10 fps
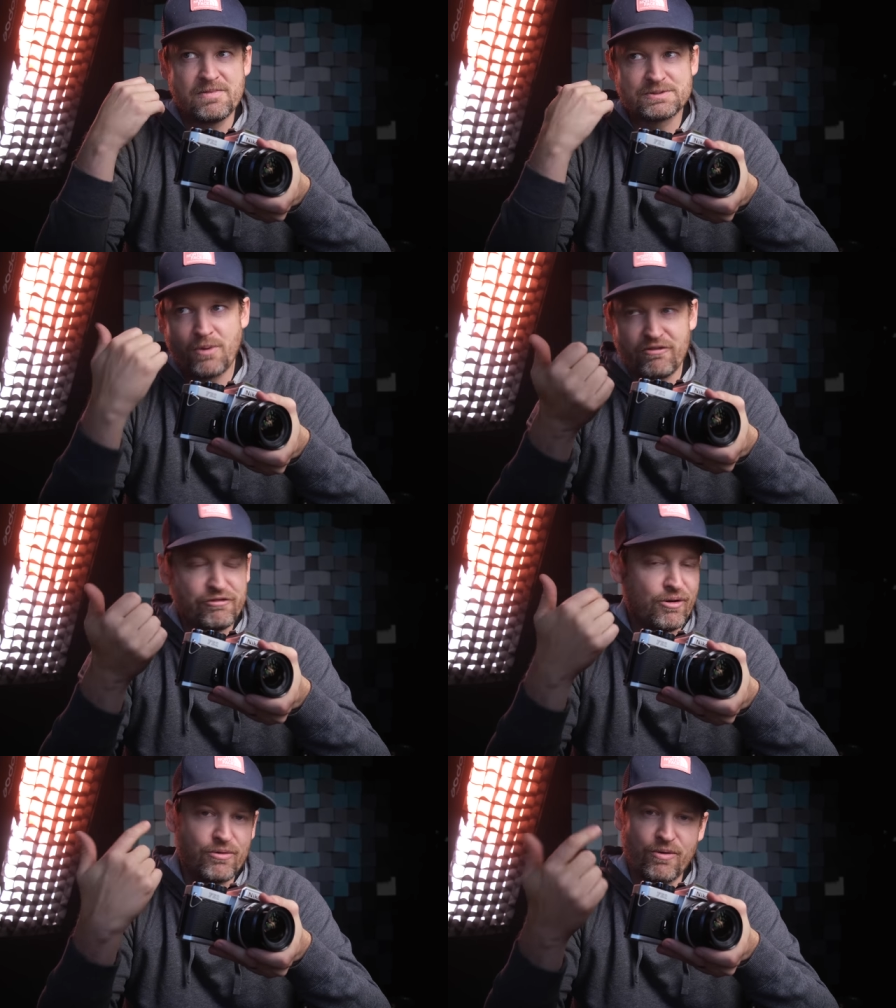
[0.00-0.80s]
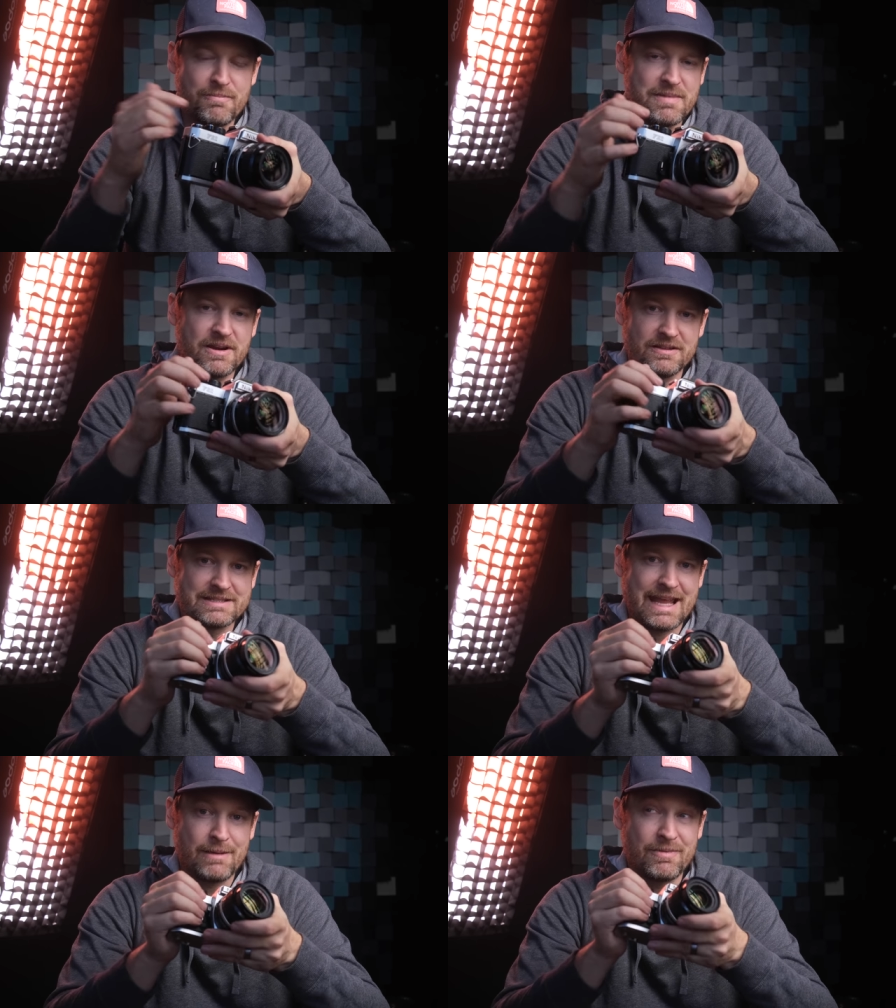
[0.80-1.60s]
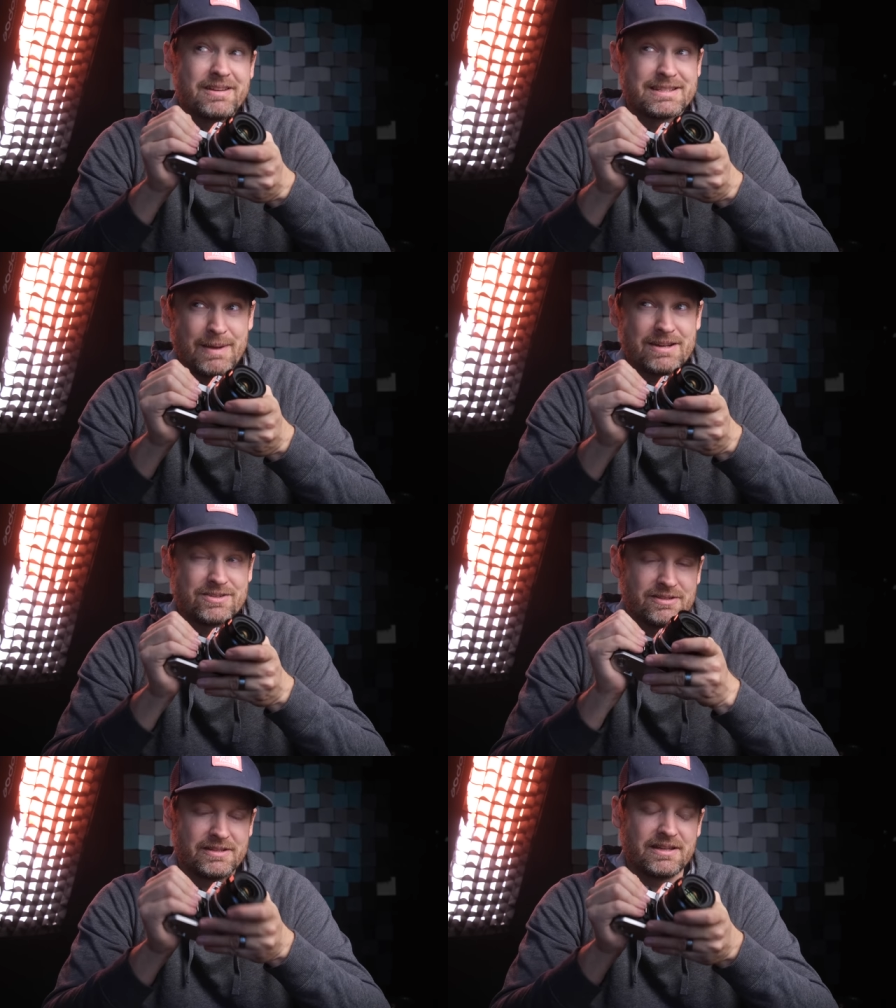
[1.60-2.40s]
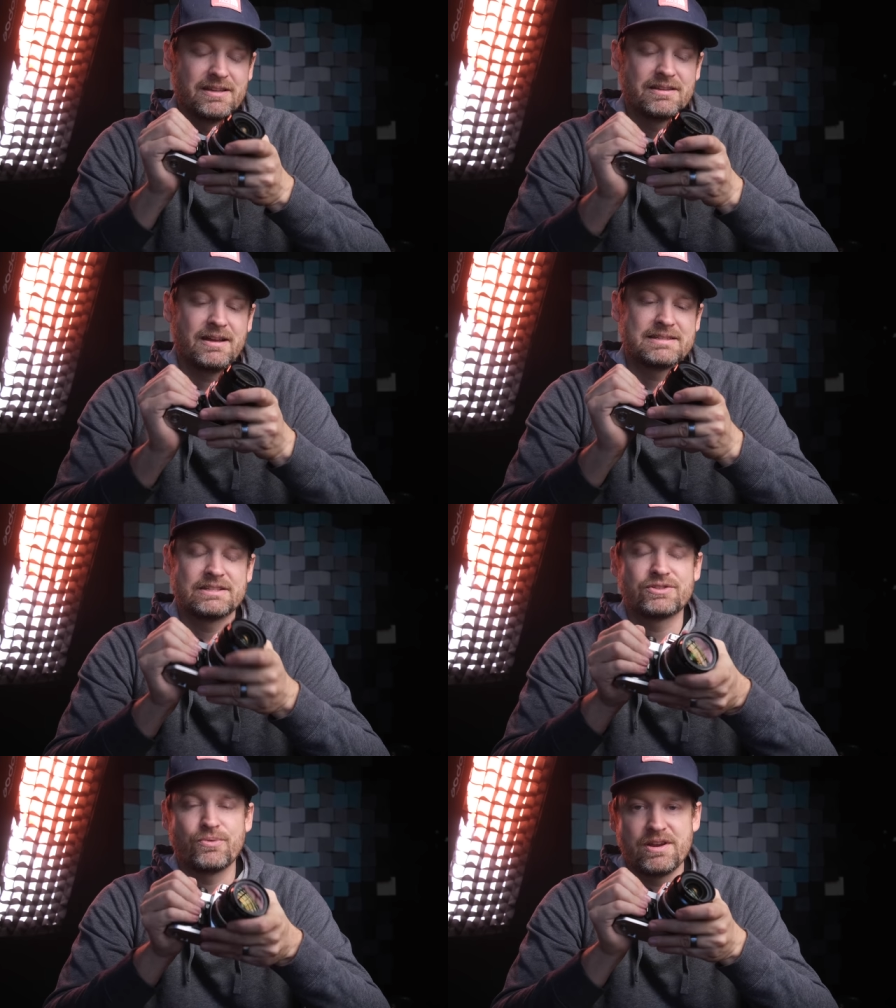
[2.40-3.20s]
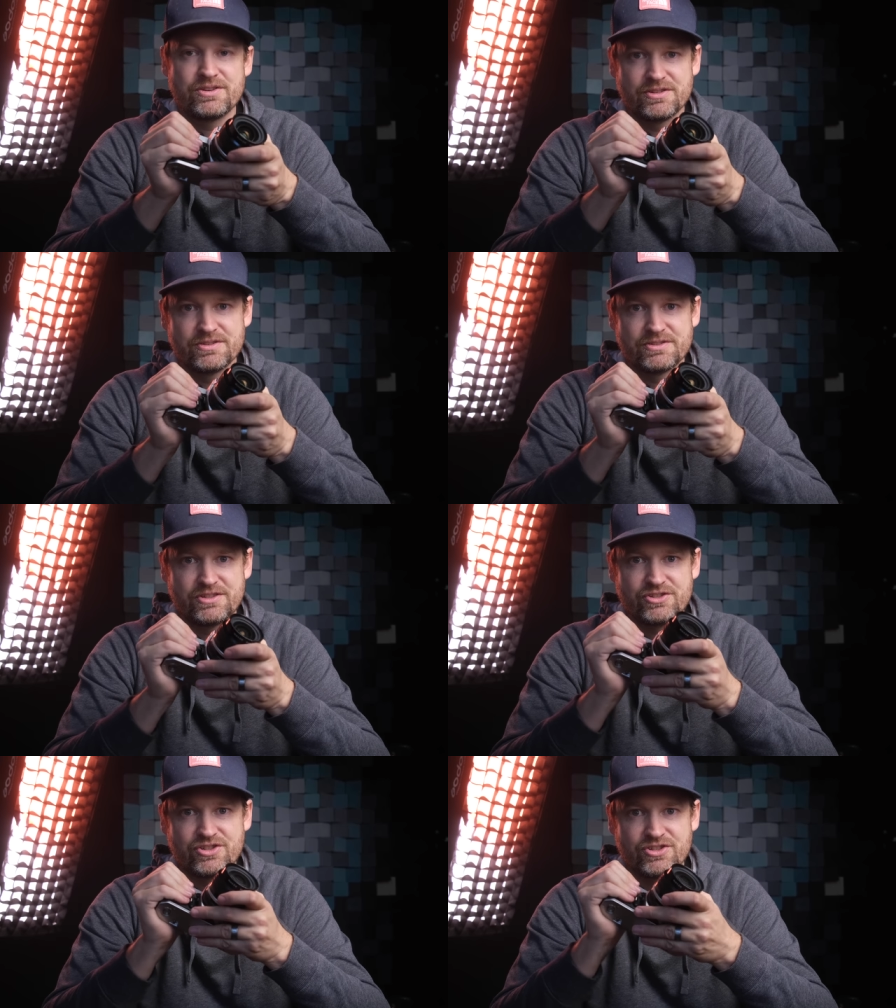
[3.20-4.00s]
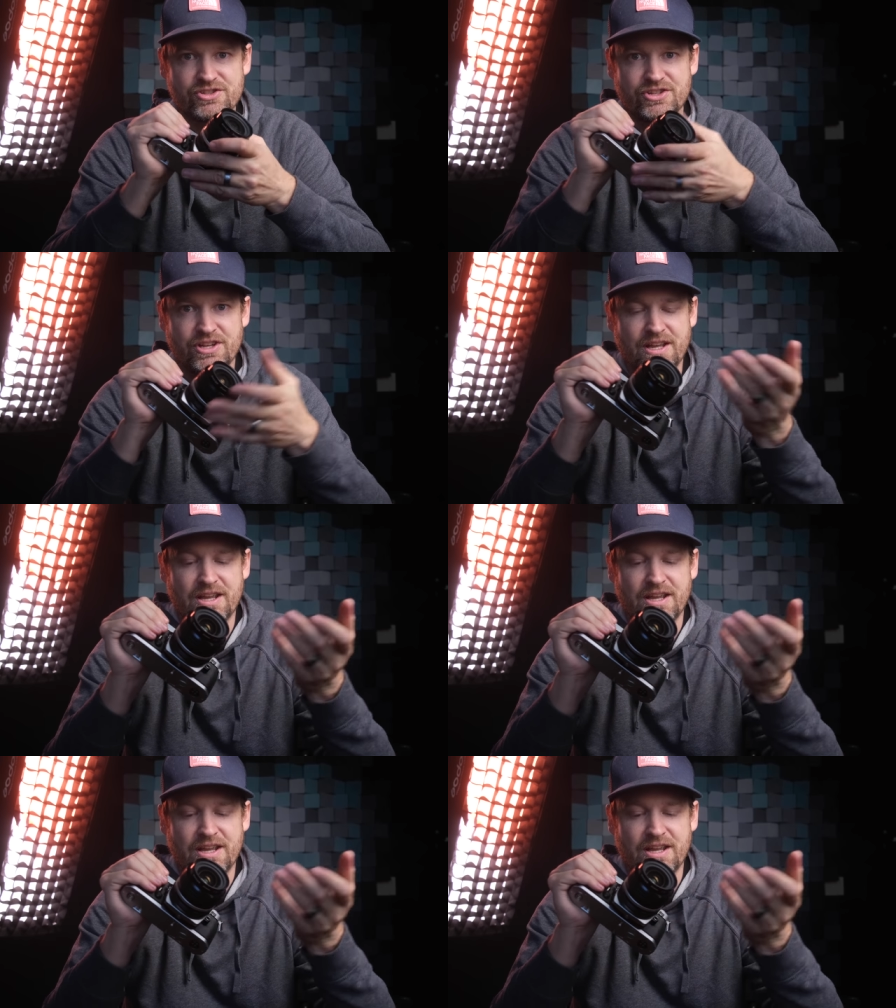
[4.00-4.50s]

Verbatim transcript: smartphone or mirrorless camera, especially uh, situations. It's just